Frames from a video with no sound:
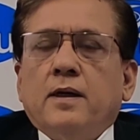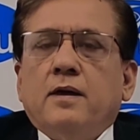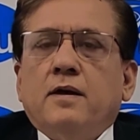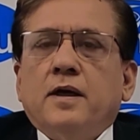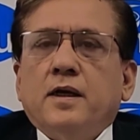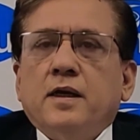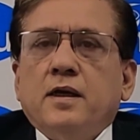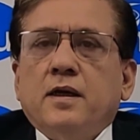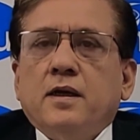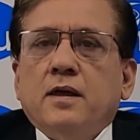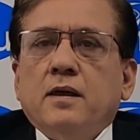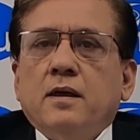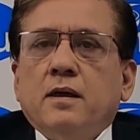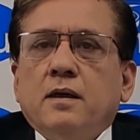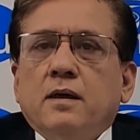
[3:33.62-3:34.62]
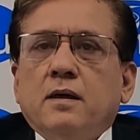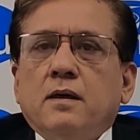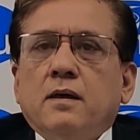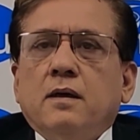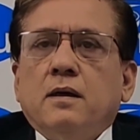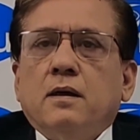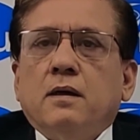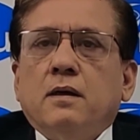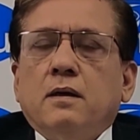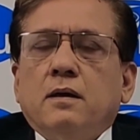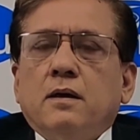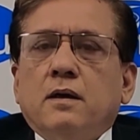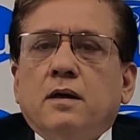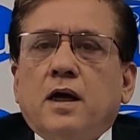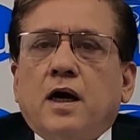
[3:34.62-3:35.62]
But drinking
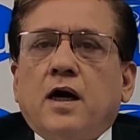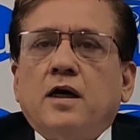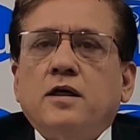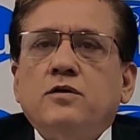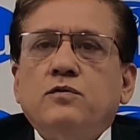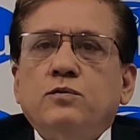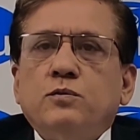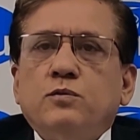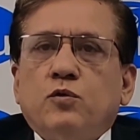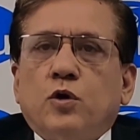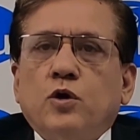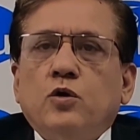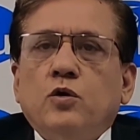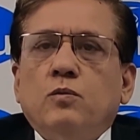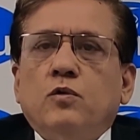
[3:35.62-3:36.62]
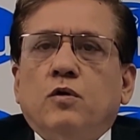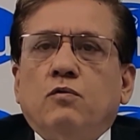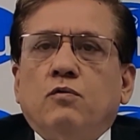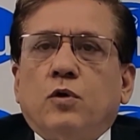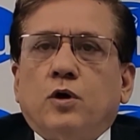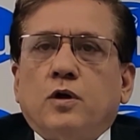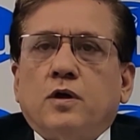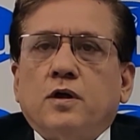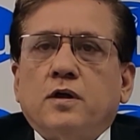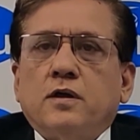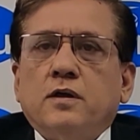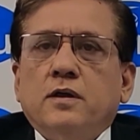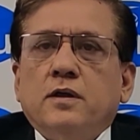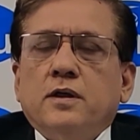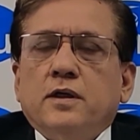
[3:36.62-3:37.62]
large volume of
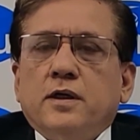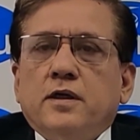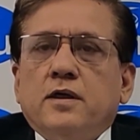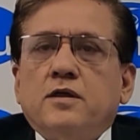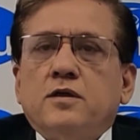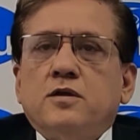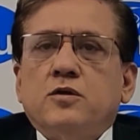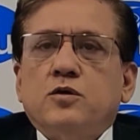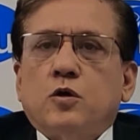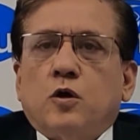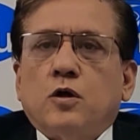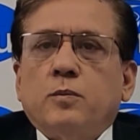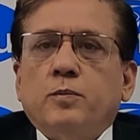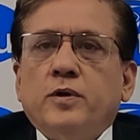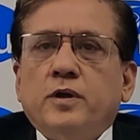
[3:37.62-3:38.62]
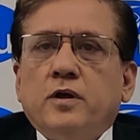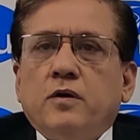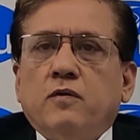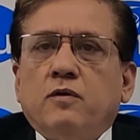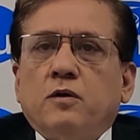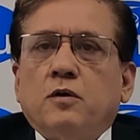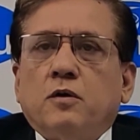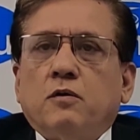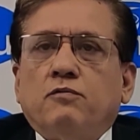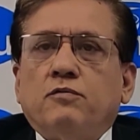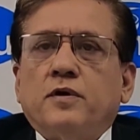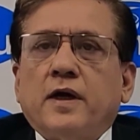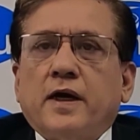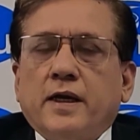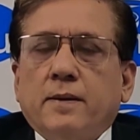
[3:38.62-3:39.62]
water in a short period
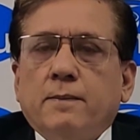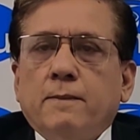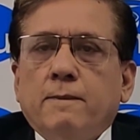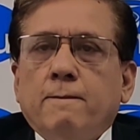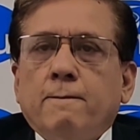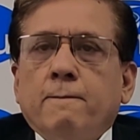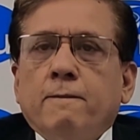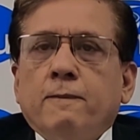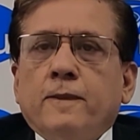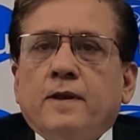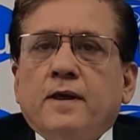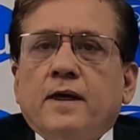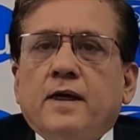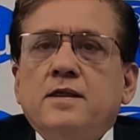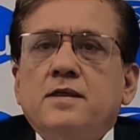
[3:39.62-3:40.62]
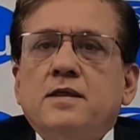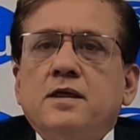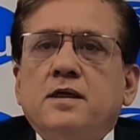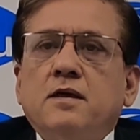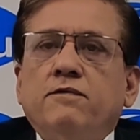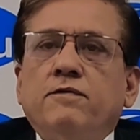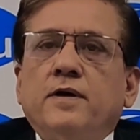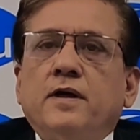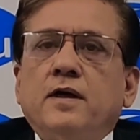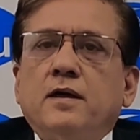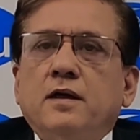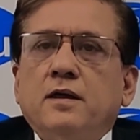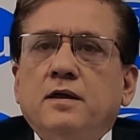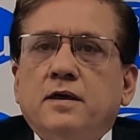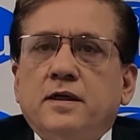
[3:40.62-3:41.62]
of time can
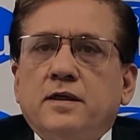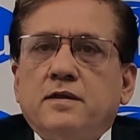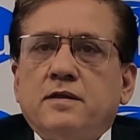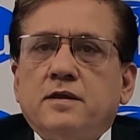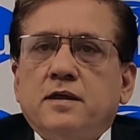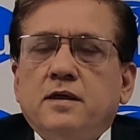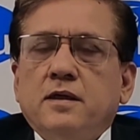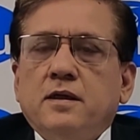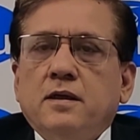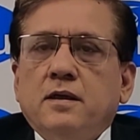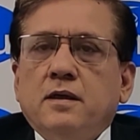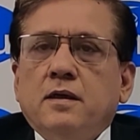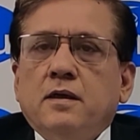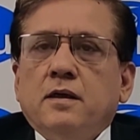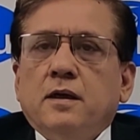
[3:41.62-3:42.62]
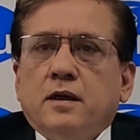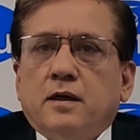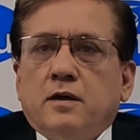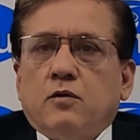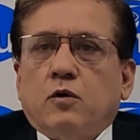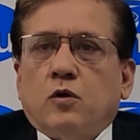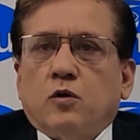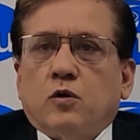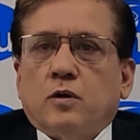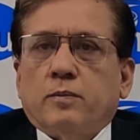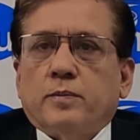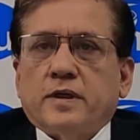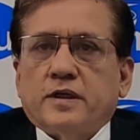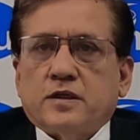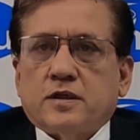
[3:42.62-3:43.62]
significantly raise the
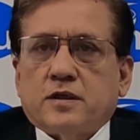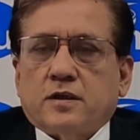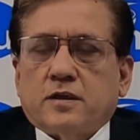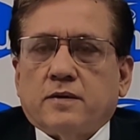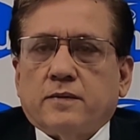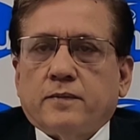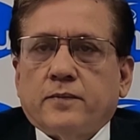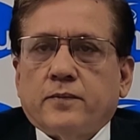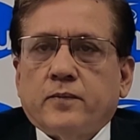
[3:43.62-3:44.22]
intraocular pressure.